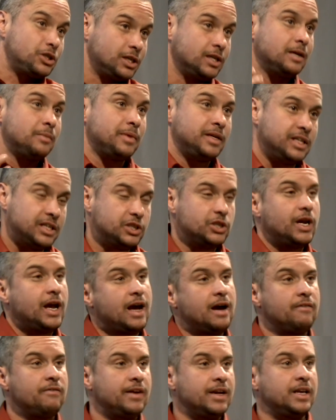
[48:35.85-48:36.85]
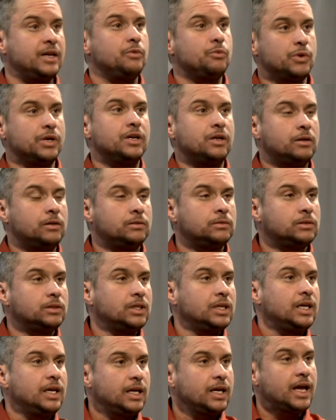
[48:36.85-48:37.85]
I mean, did you have any real
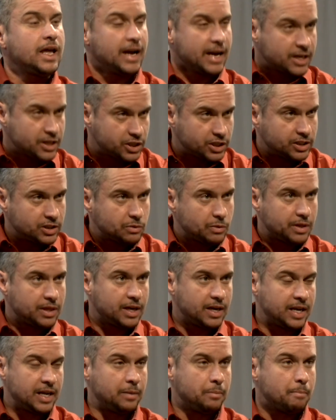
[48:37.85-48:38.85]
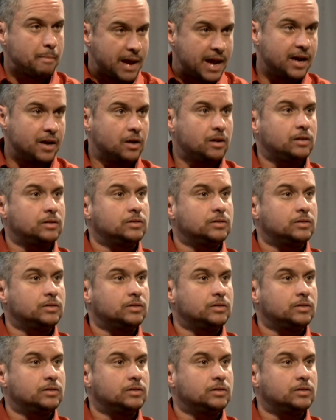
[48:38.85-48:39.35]
connections with any male. Well,